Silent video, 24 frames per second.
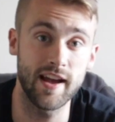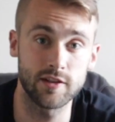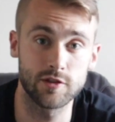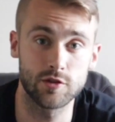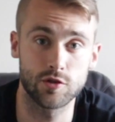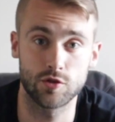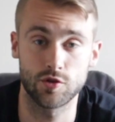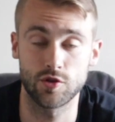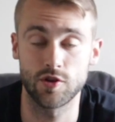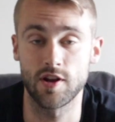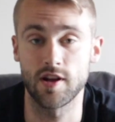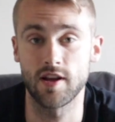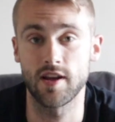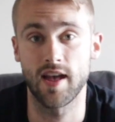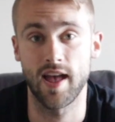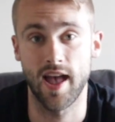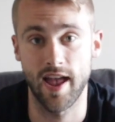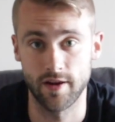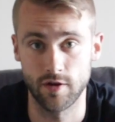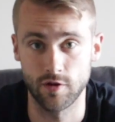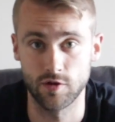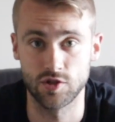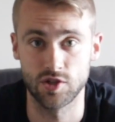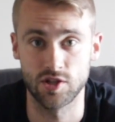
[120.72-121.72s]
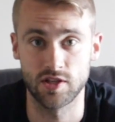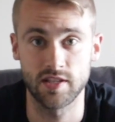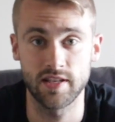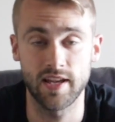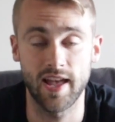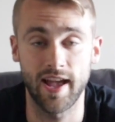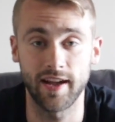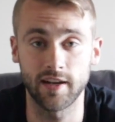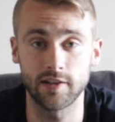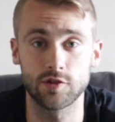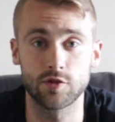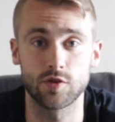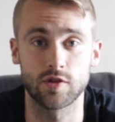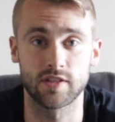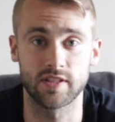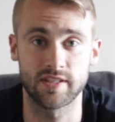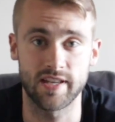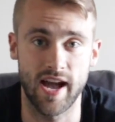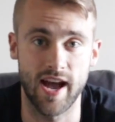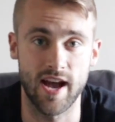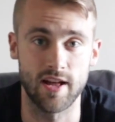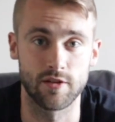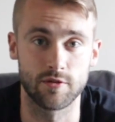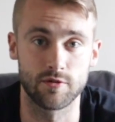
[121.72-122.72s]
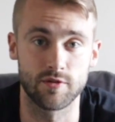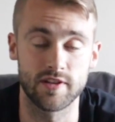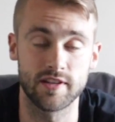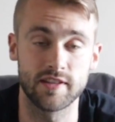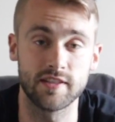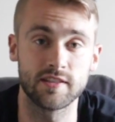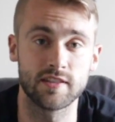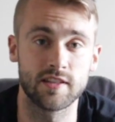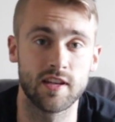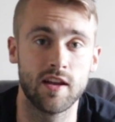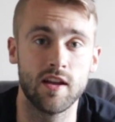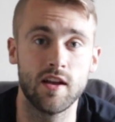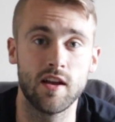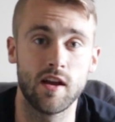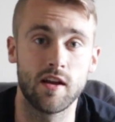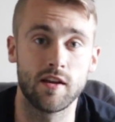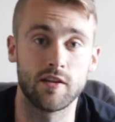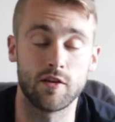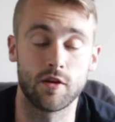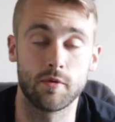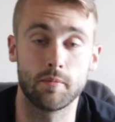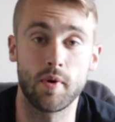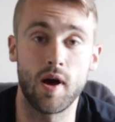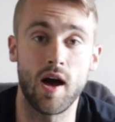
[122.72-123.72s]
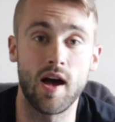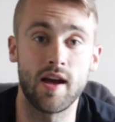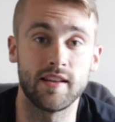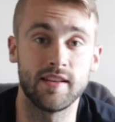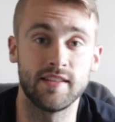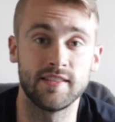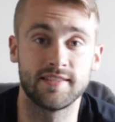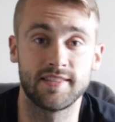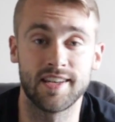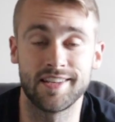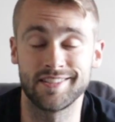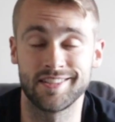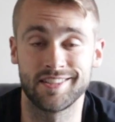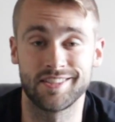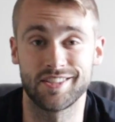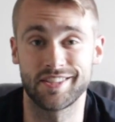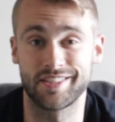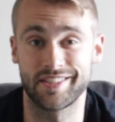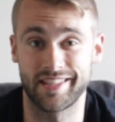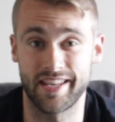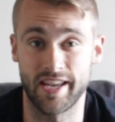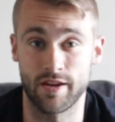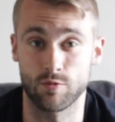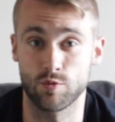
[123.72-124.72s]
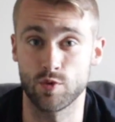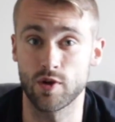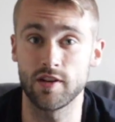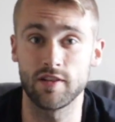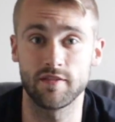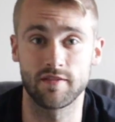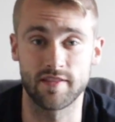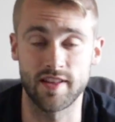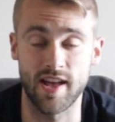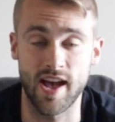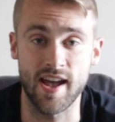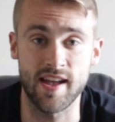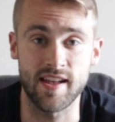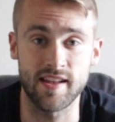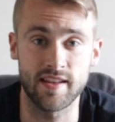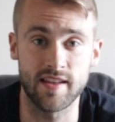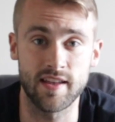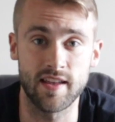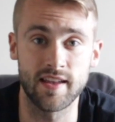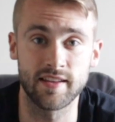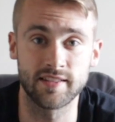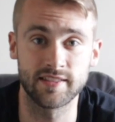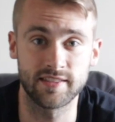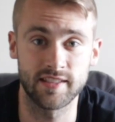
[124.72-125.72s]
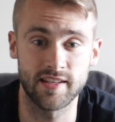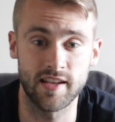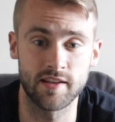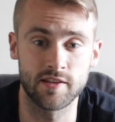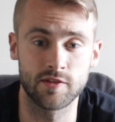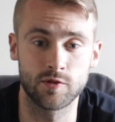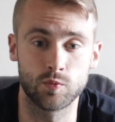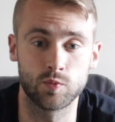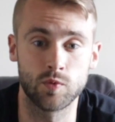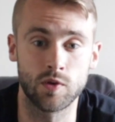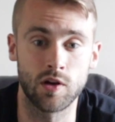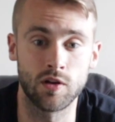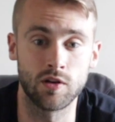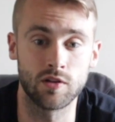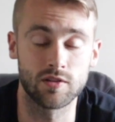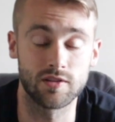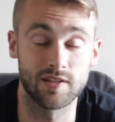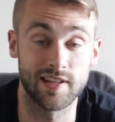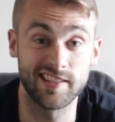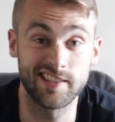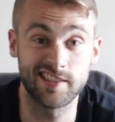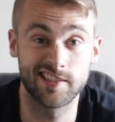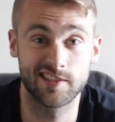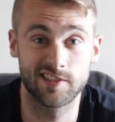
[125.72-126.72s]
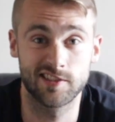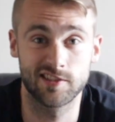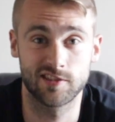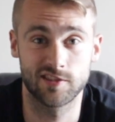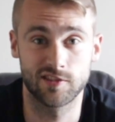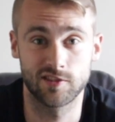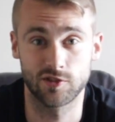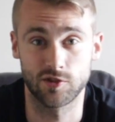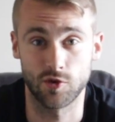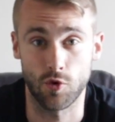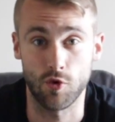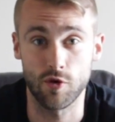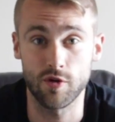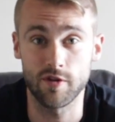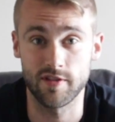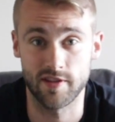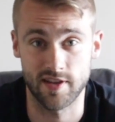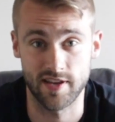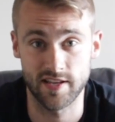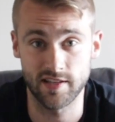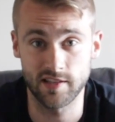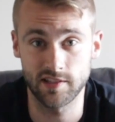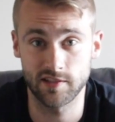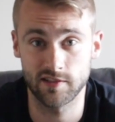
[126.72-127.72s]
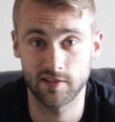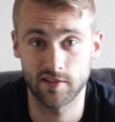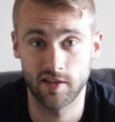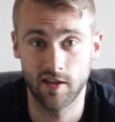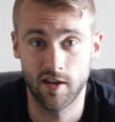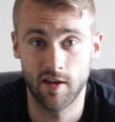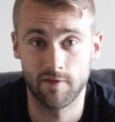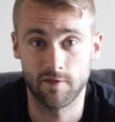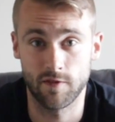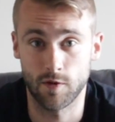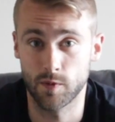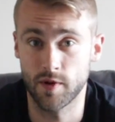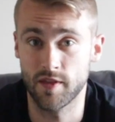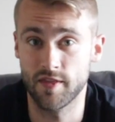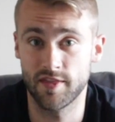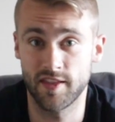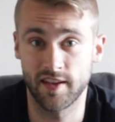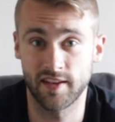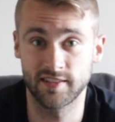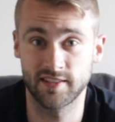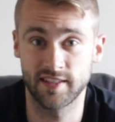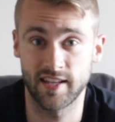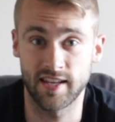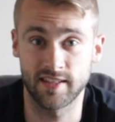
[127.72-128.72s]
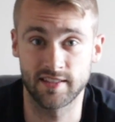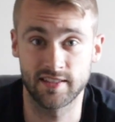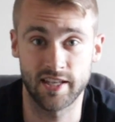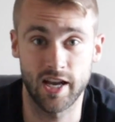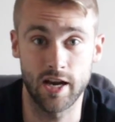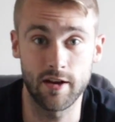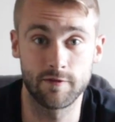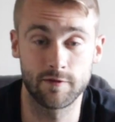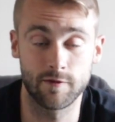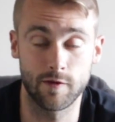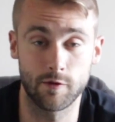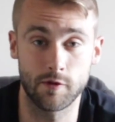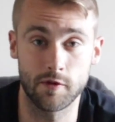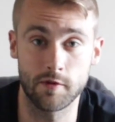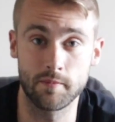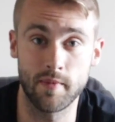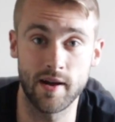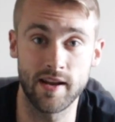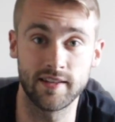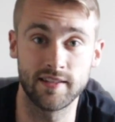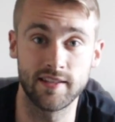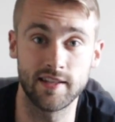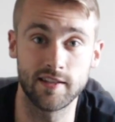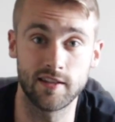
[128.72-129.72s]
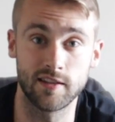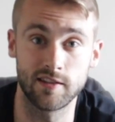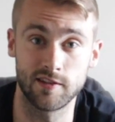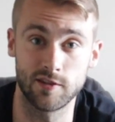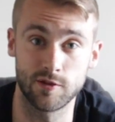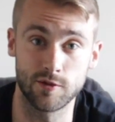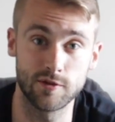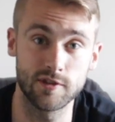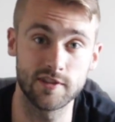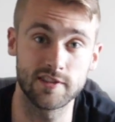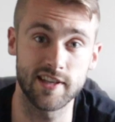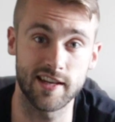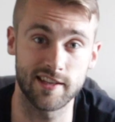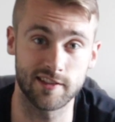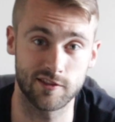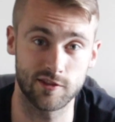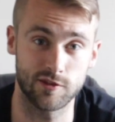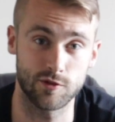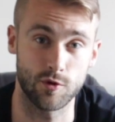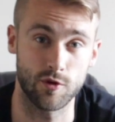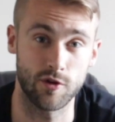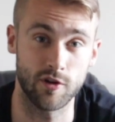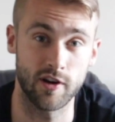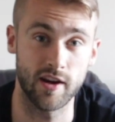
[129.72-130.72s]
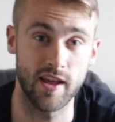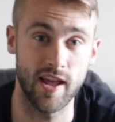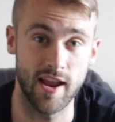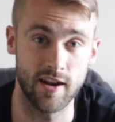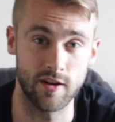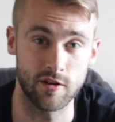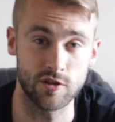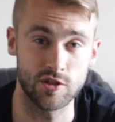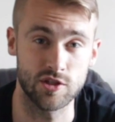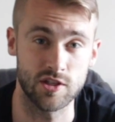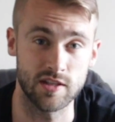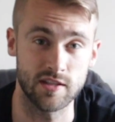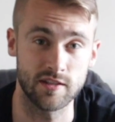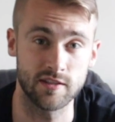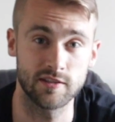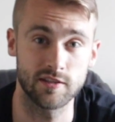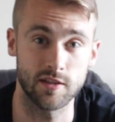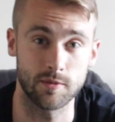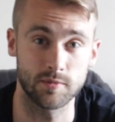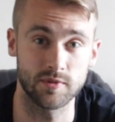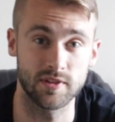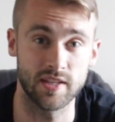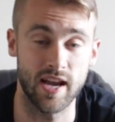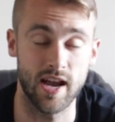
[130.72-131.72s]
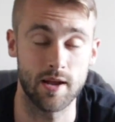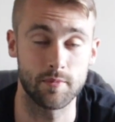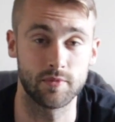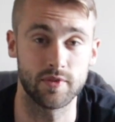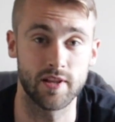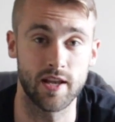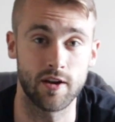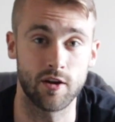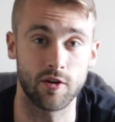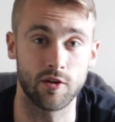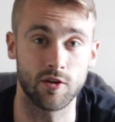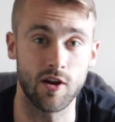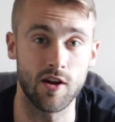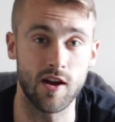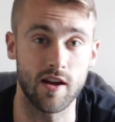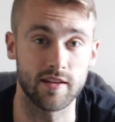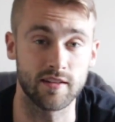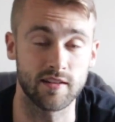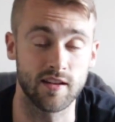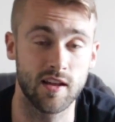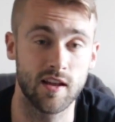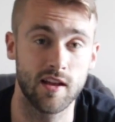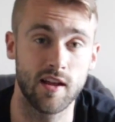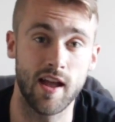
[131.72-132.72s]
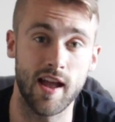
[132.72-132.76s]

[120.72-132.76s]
extra energy, extra calories, your body doesn't just get rid of that. It says, well, let's store this for when things get tough and we might need to use that stored energy sometime later on.